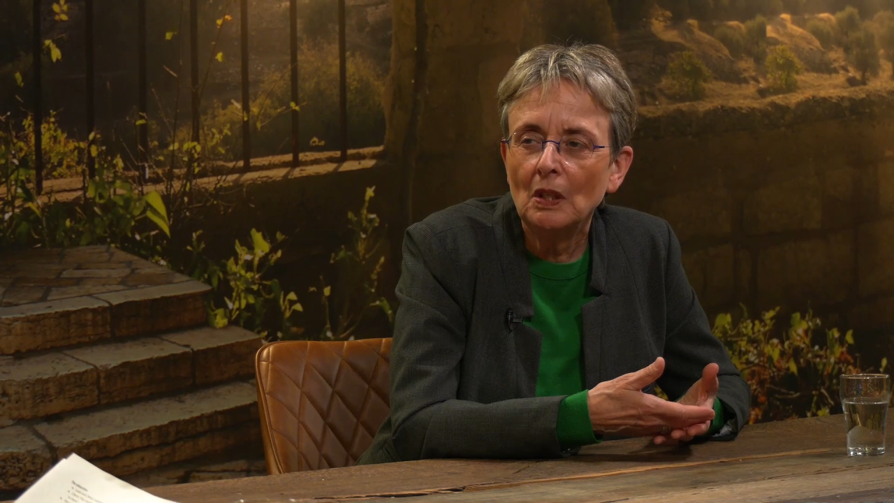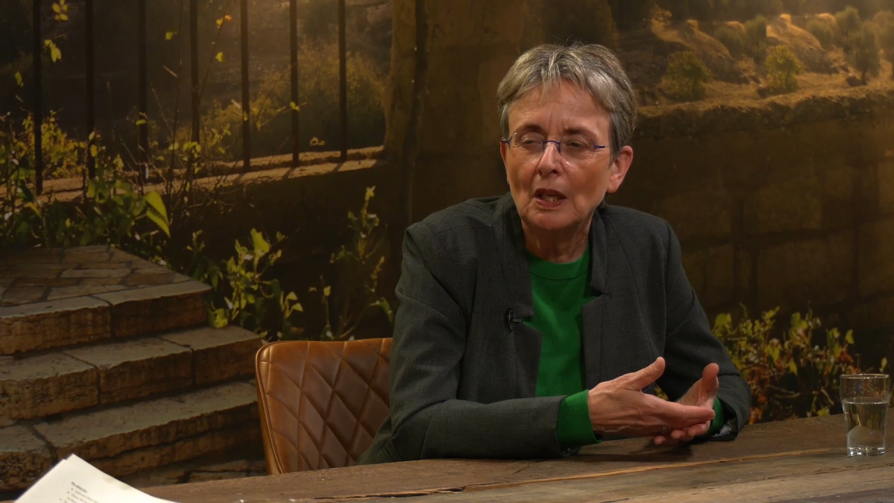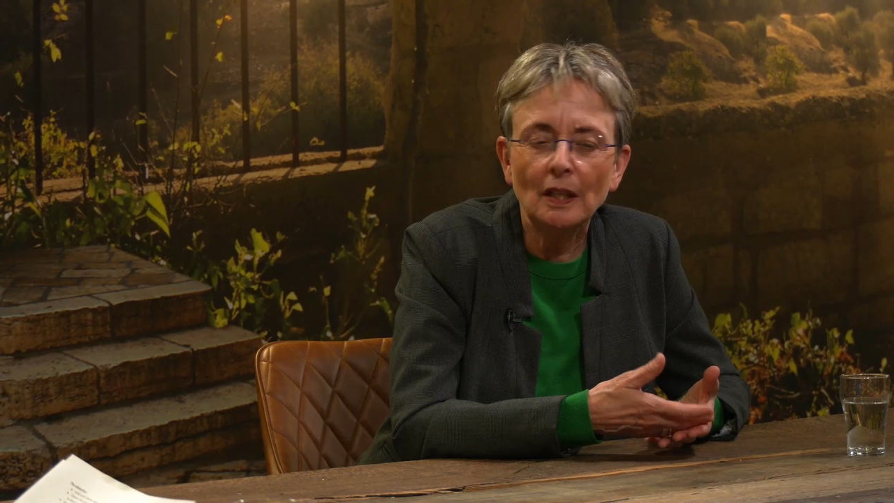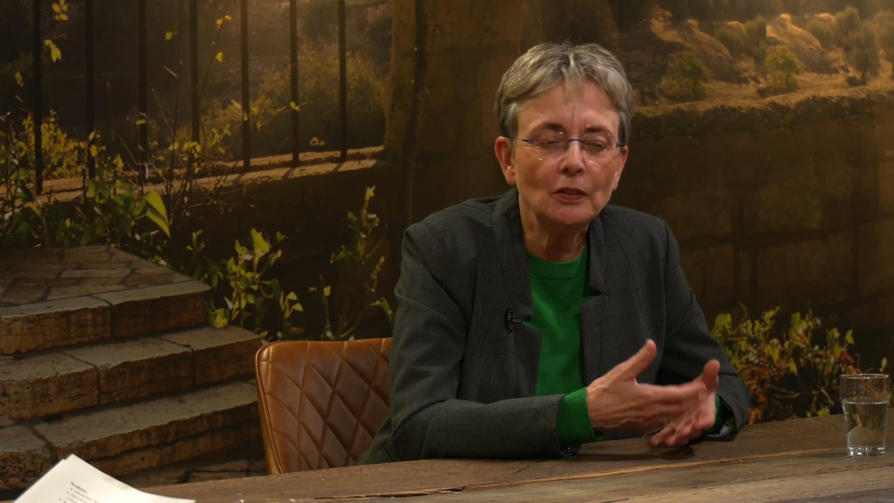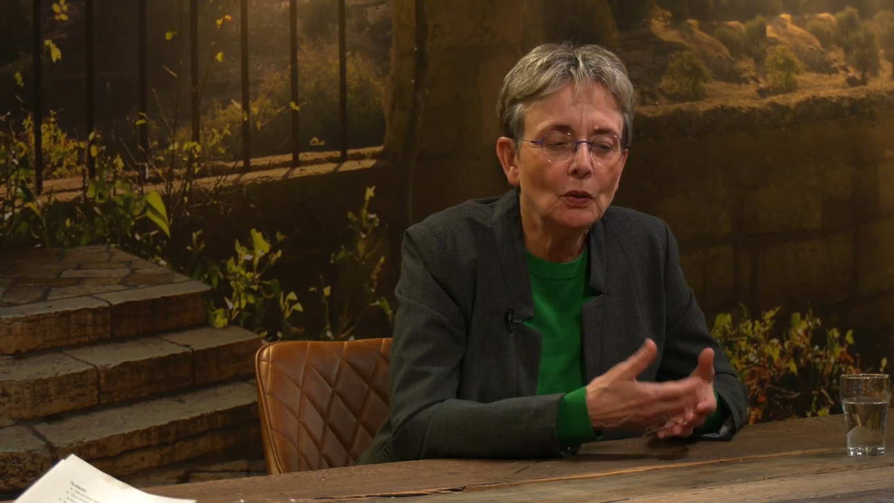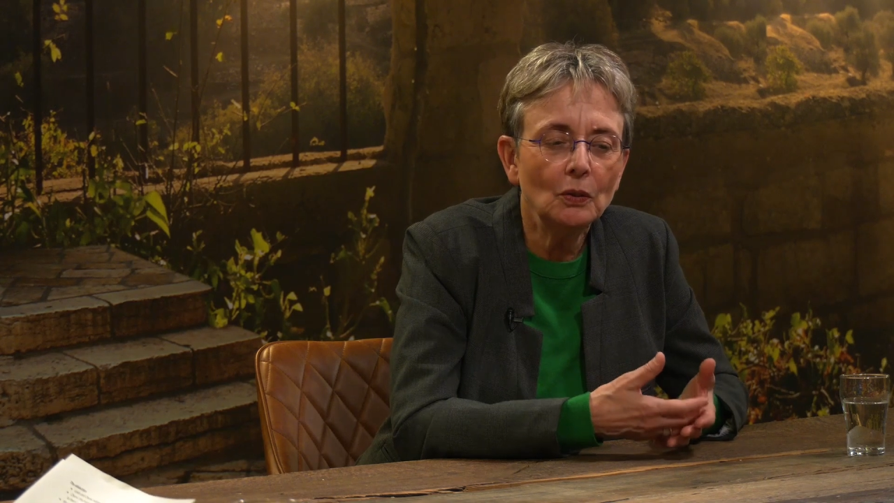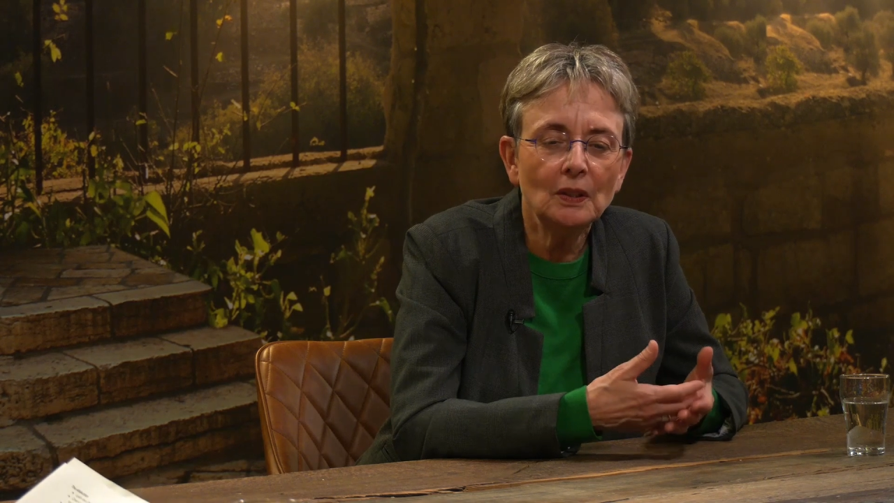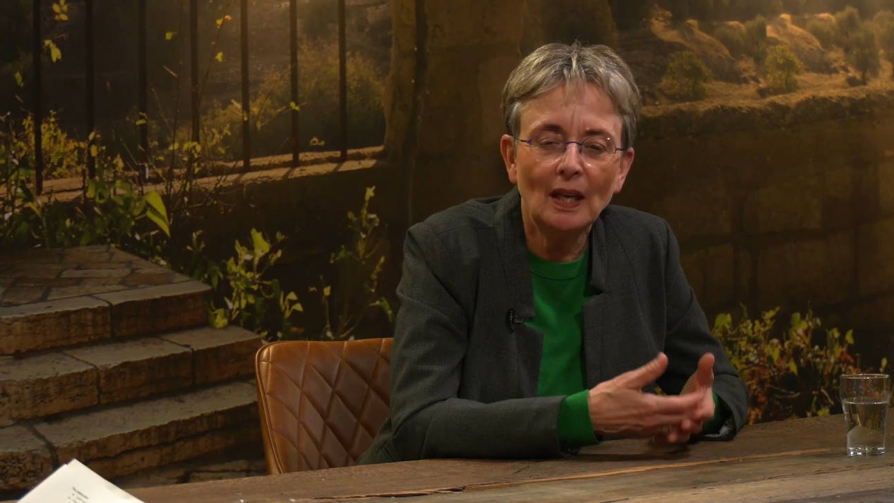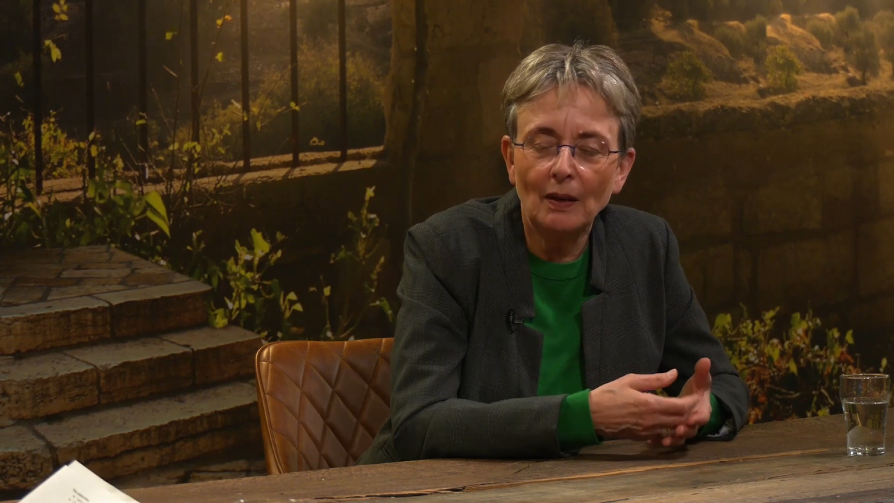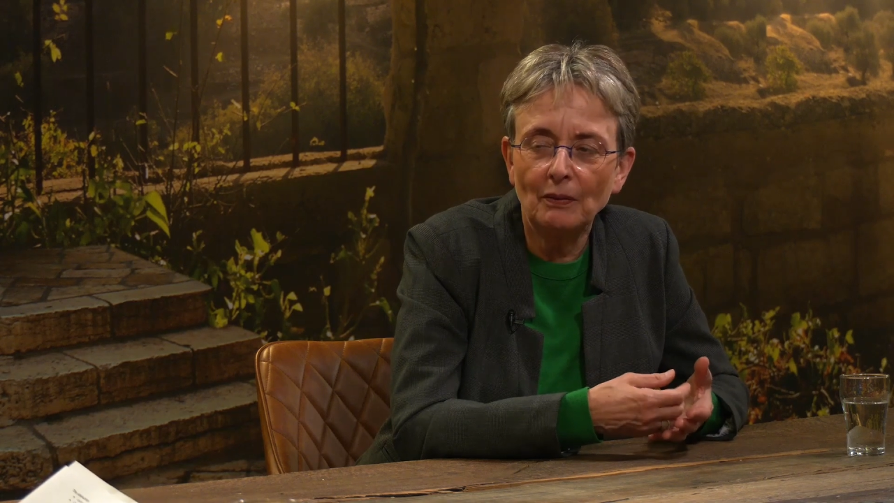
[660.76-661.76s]
and don't
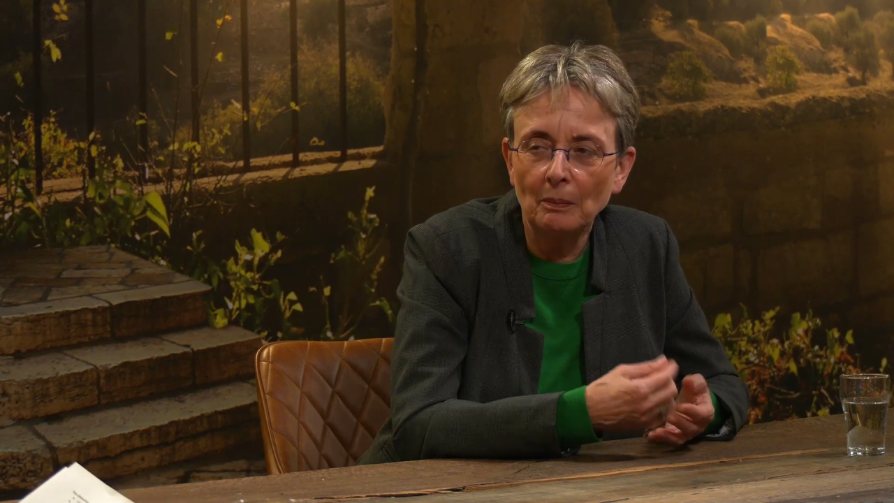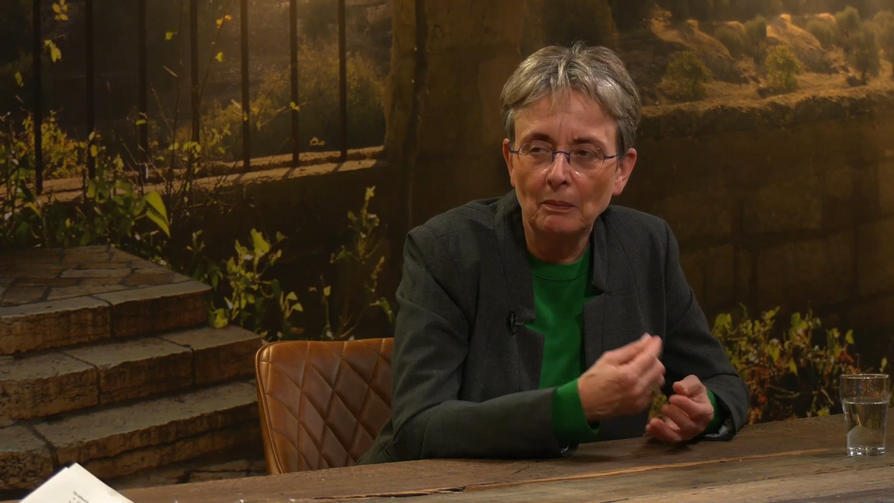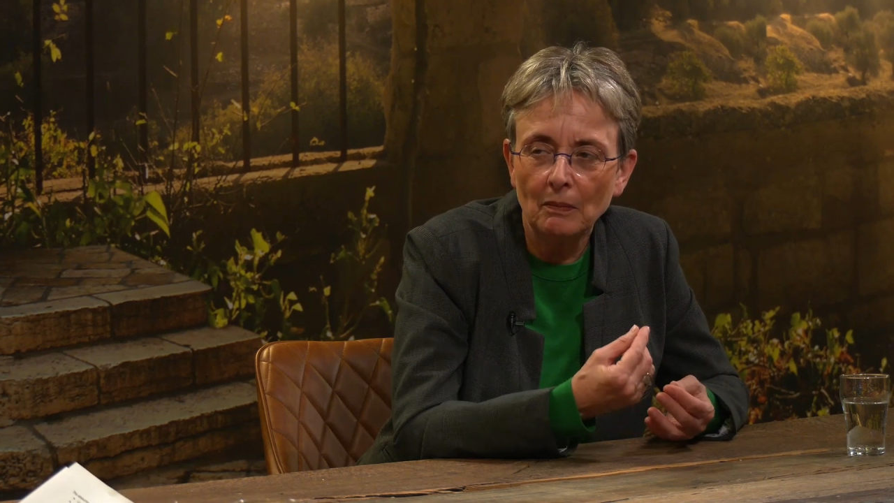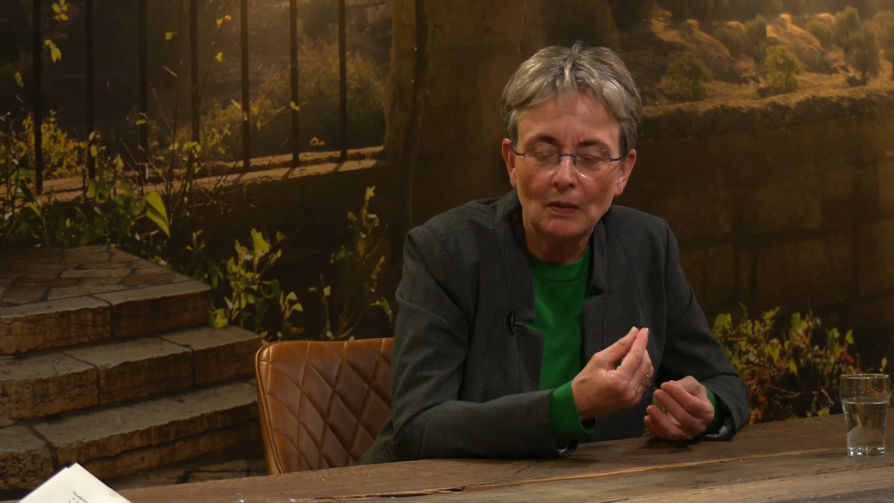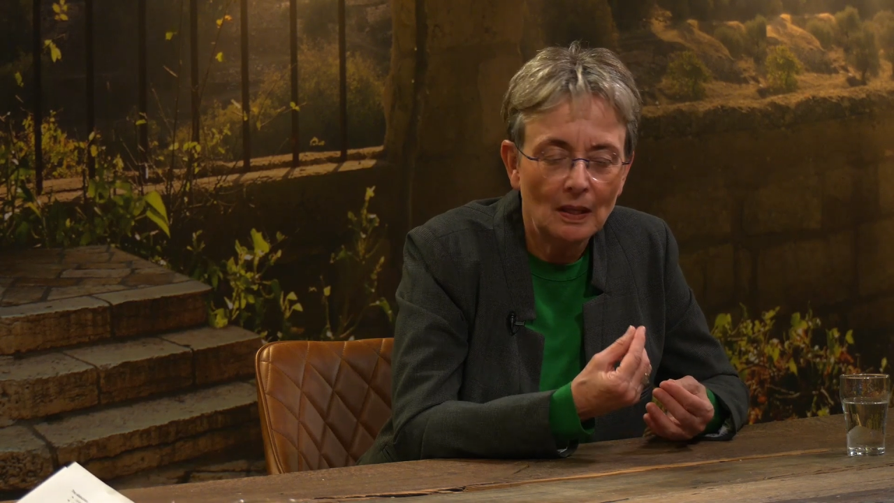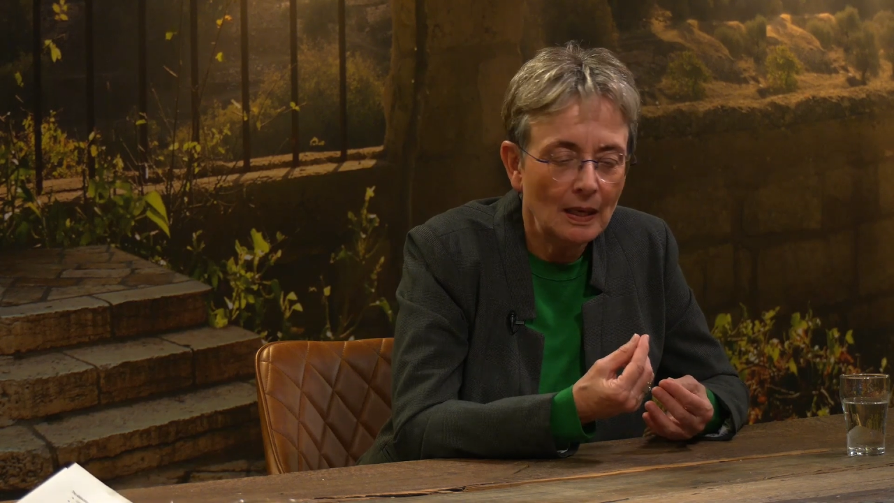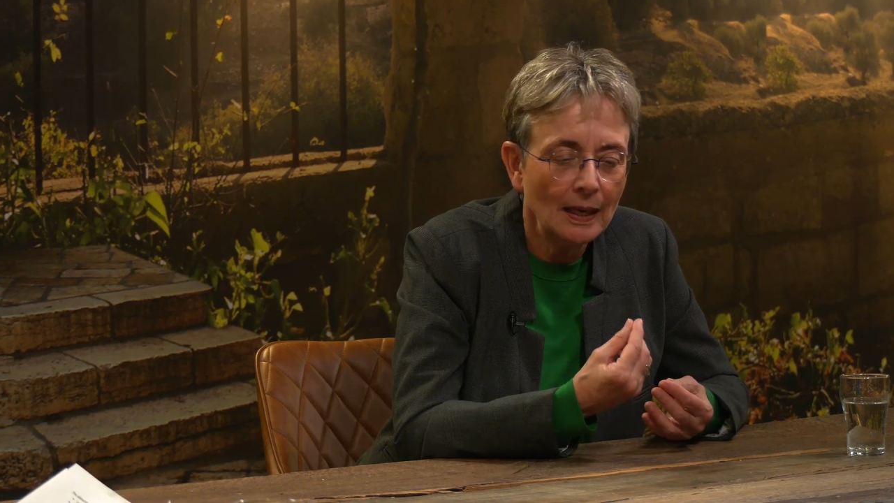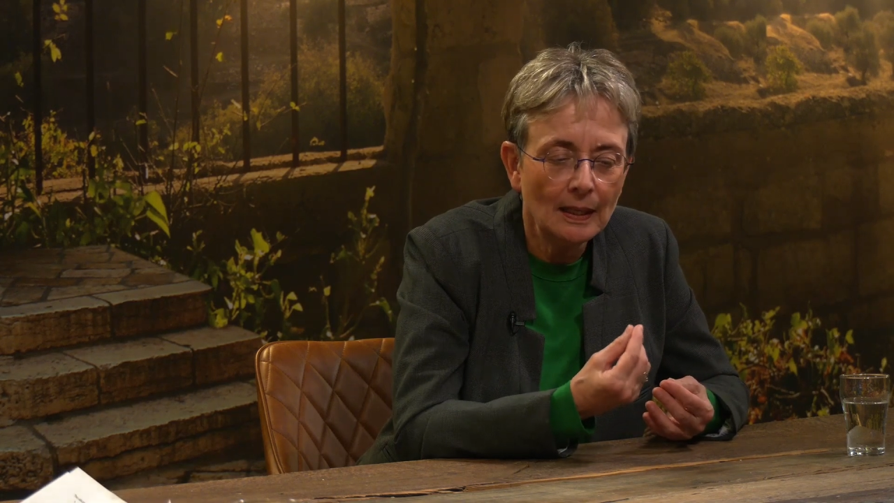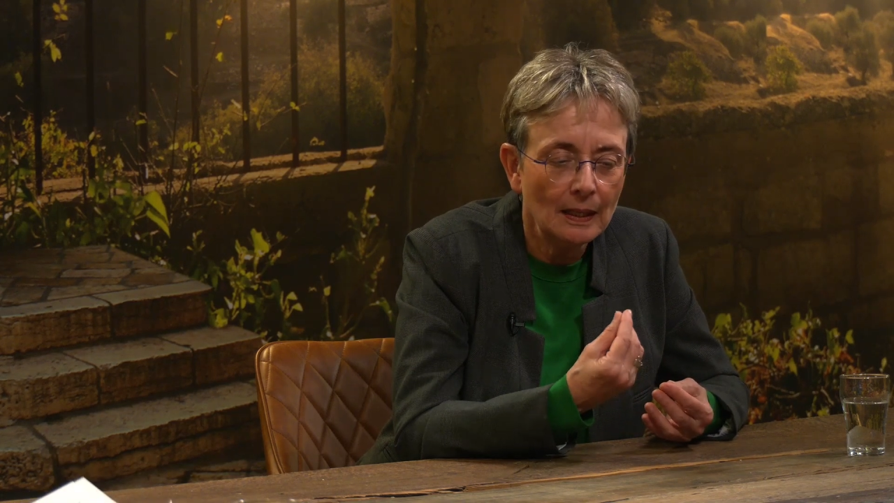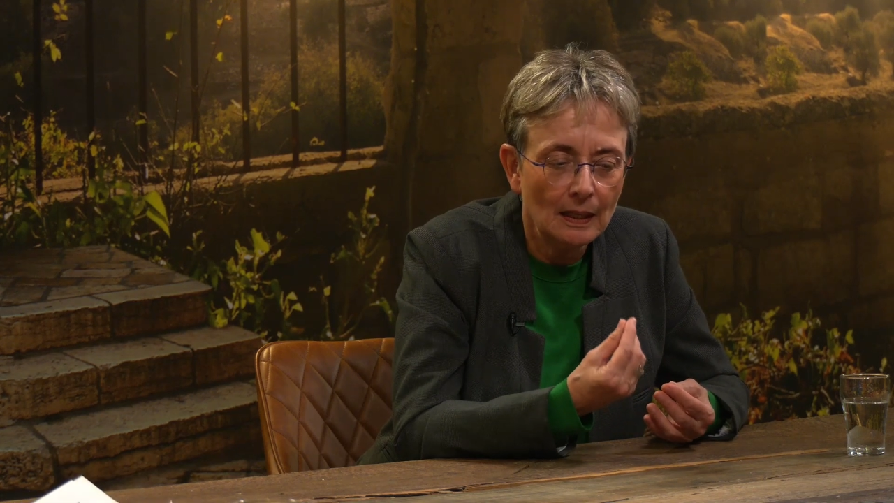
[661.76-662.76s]
have
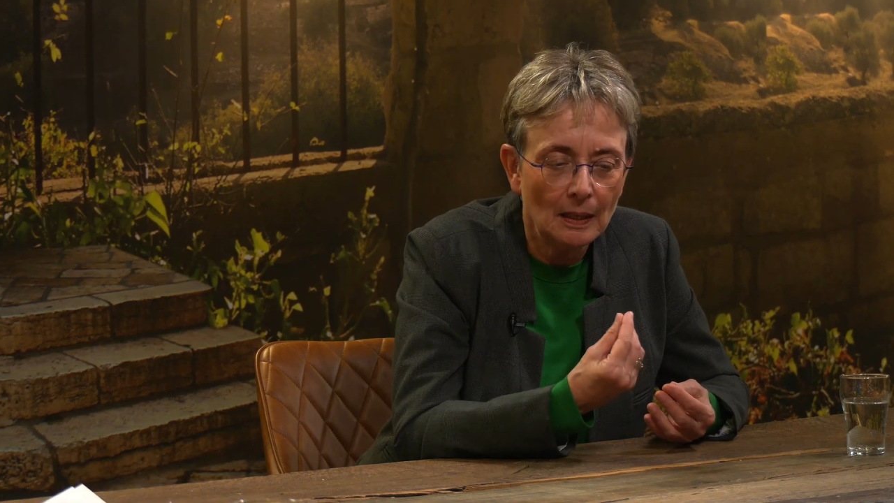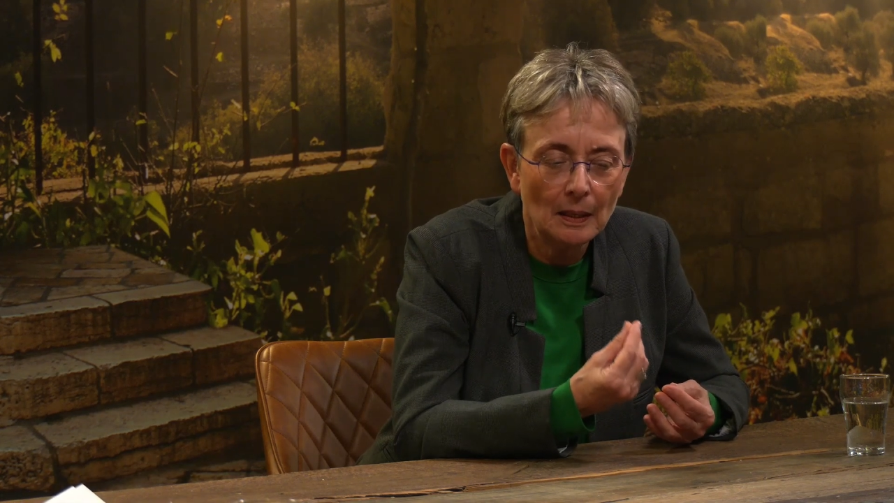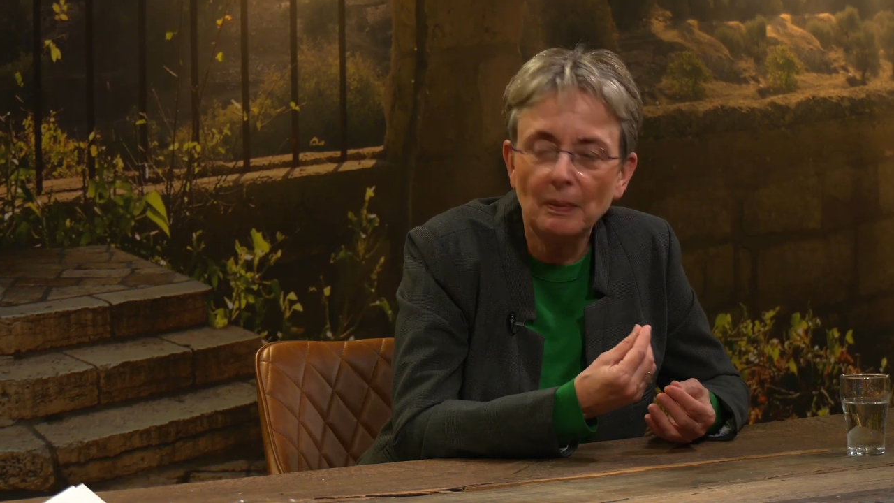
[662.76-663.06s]
any